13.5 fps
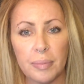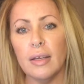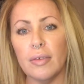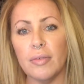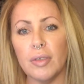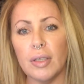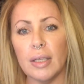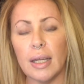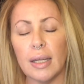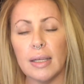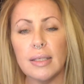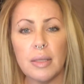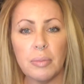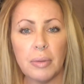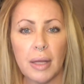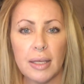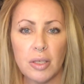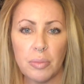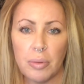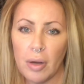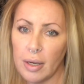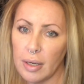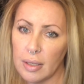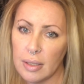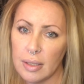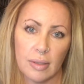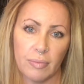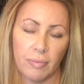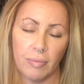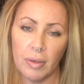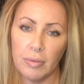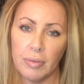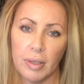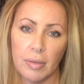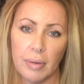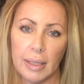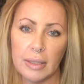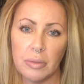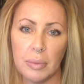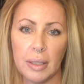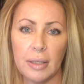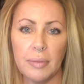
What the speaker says: If you need any supplies or products, feel free to write to me.